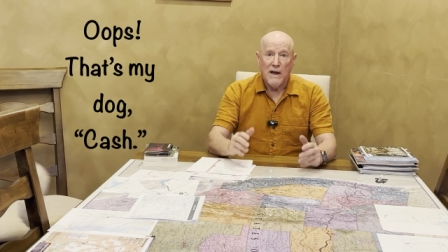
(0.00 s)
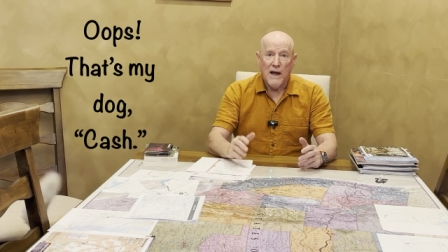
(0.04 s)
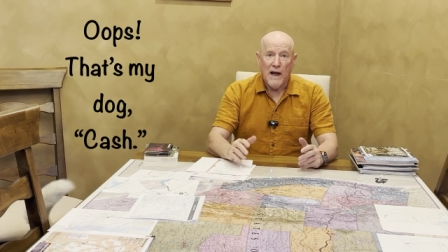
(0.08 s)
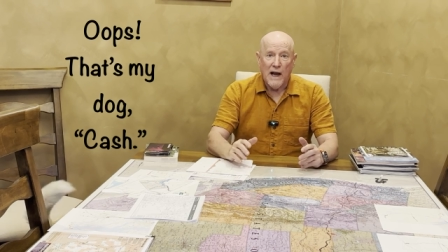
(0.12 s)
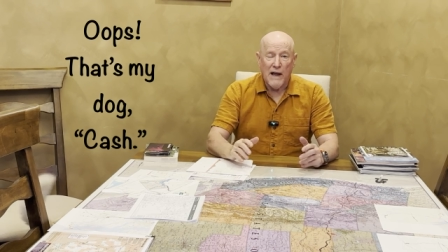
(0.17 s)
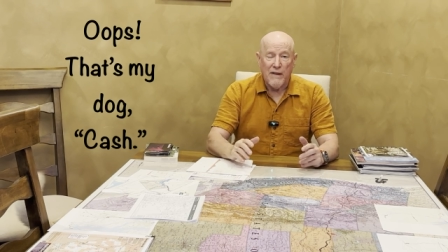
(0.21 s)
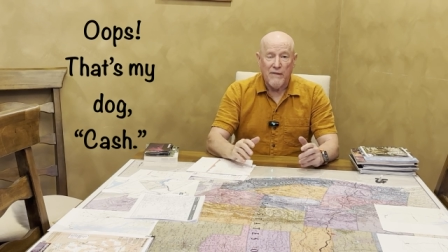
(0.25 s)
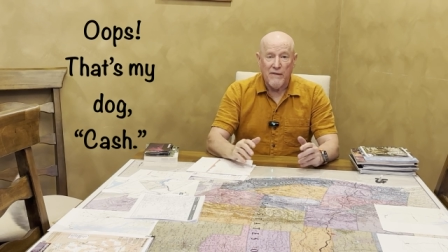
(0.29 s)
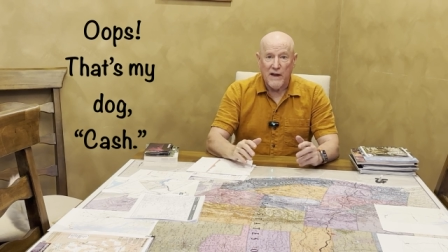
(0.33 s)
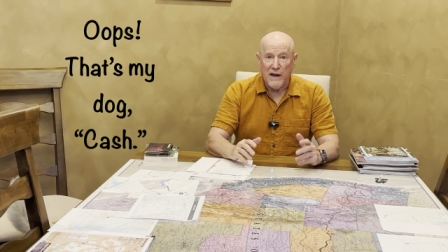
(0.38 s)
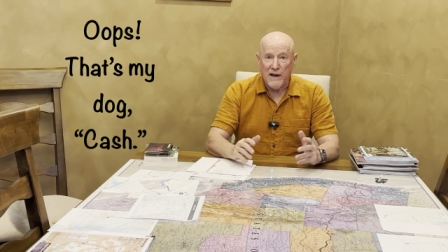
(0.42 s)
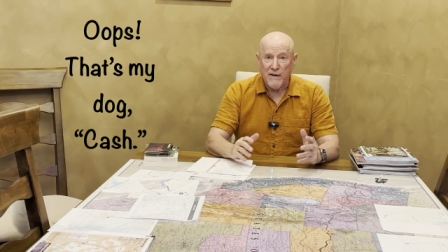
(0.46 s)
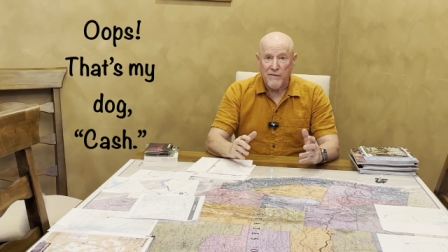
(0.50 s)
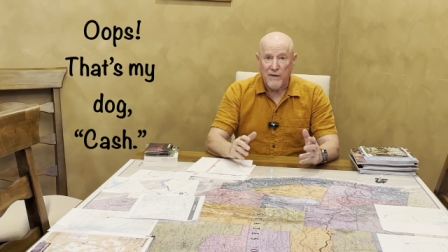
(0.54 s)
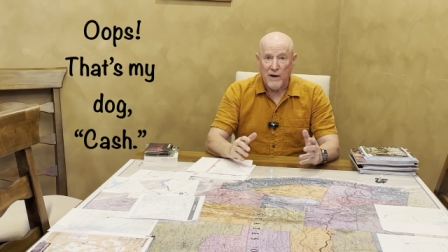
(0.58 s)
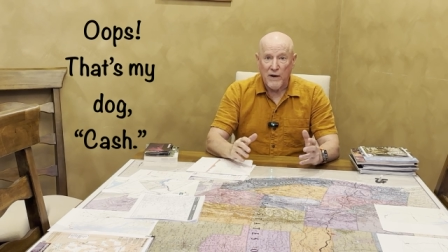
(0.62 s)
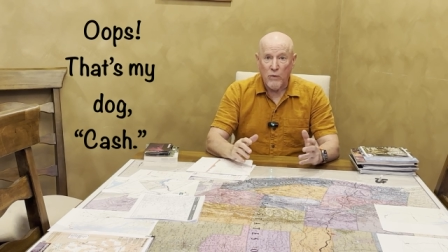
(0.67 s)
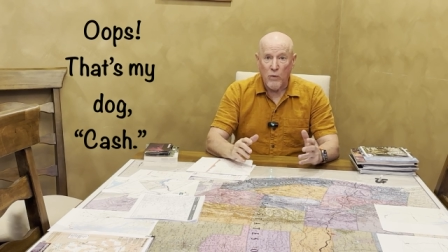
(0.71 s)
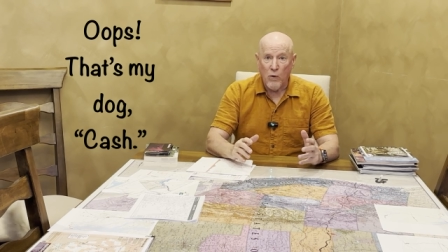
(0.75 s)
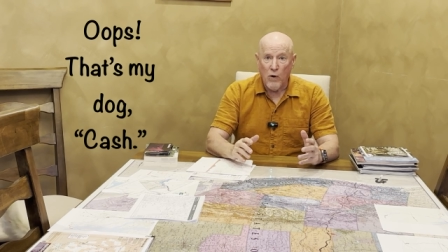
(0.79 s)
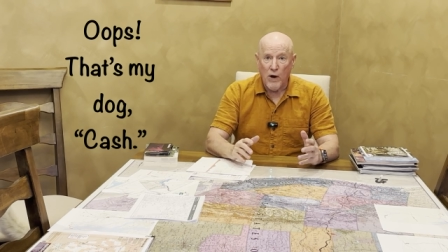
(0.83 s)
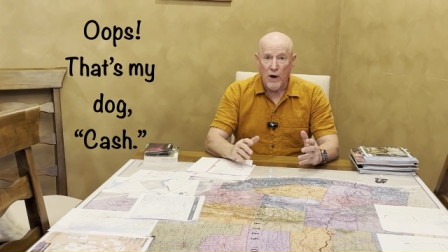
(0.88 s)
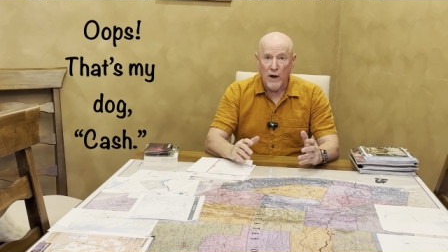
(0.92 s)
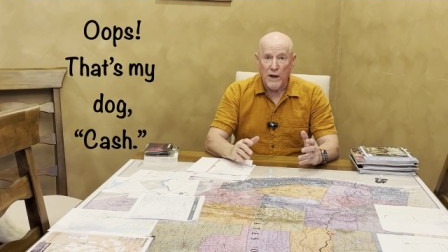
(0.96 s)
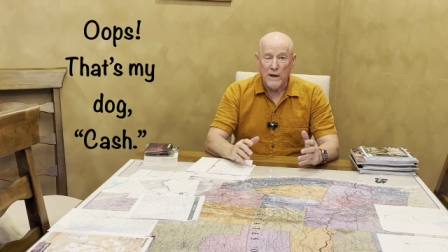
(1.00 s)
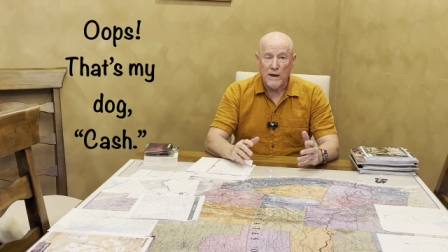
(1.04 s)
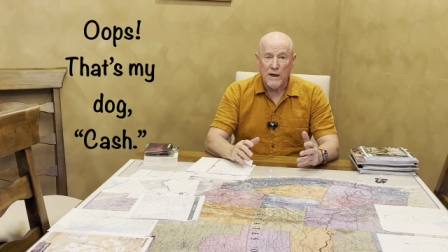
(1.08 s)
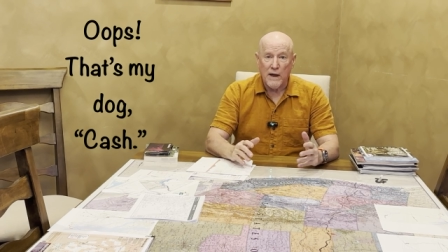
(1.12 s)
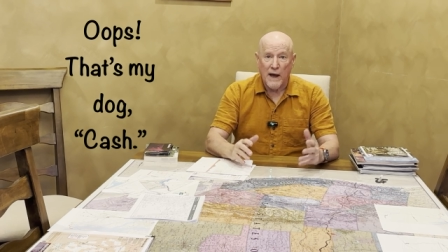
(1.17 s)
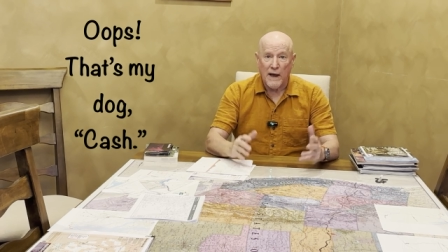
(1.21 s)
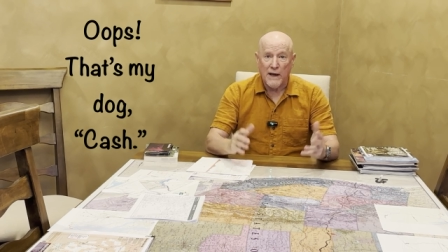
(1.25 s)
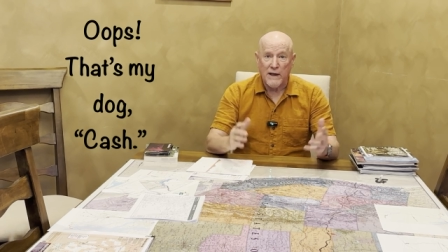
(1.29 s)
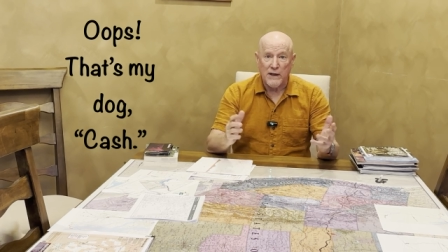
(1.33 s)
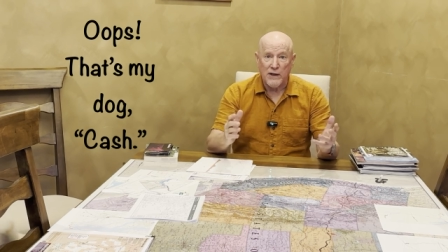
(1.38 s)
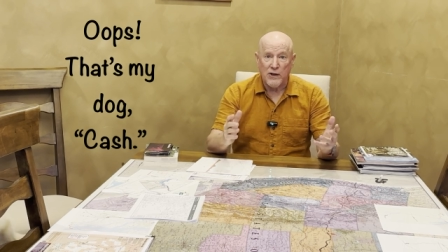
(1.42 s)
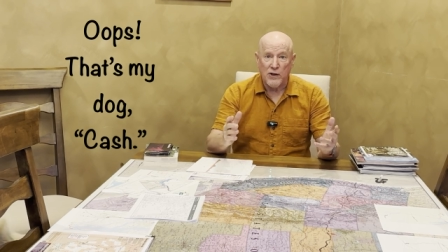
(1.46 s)
And then if I want,
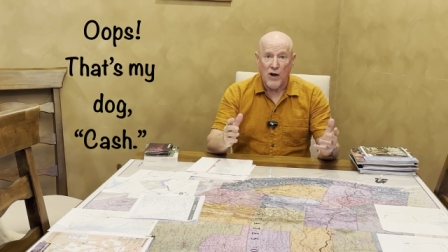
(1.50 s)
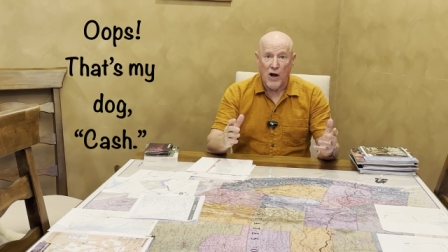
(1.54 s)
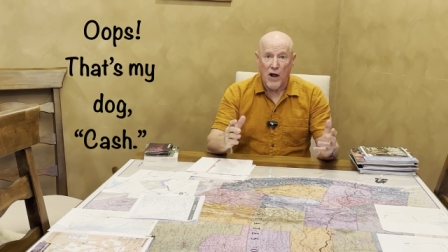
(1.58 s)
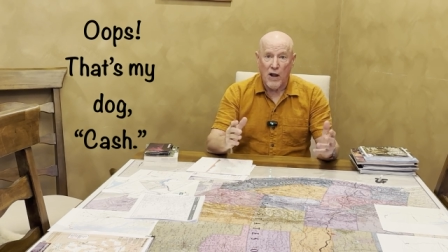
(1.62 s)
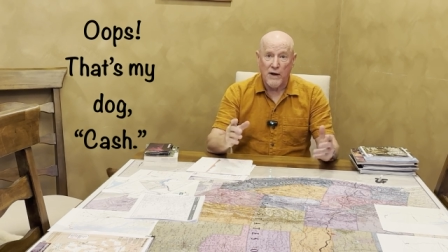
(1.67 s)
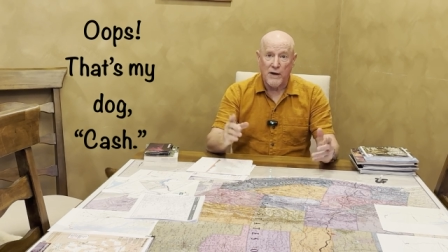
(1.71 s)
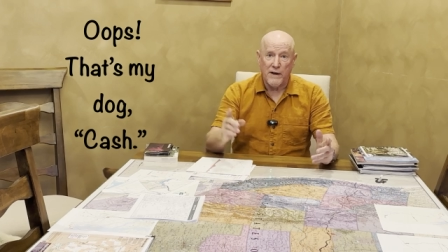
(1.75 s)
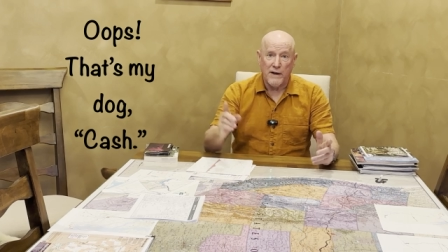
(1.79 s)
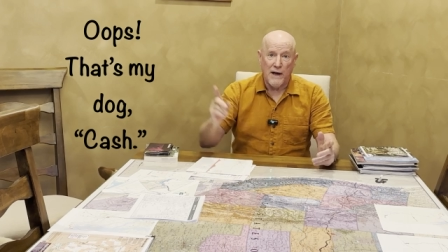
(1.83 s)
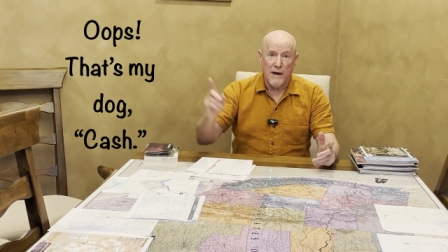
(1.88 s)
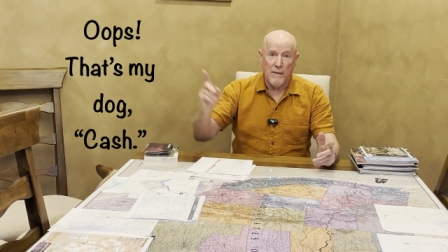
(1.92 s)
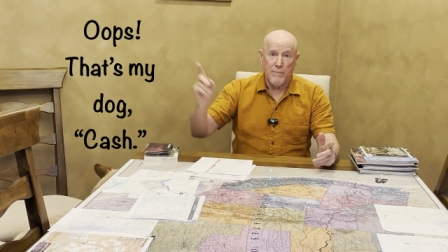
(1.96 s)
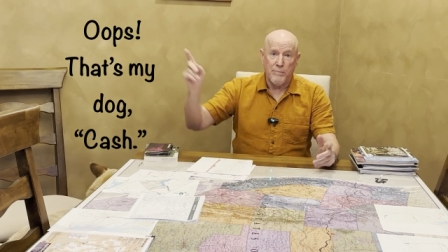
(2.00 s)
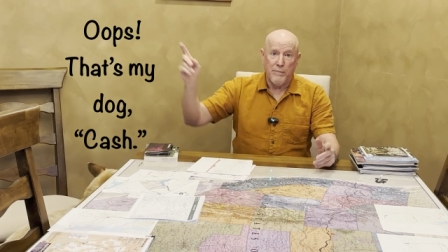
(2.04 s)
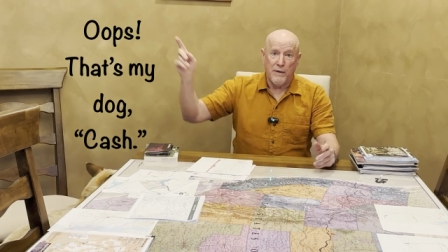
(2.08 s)
I can call it up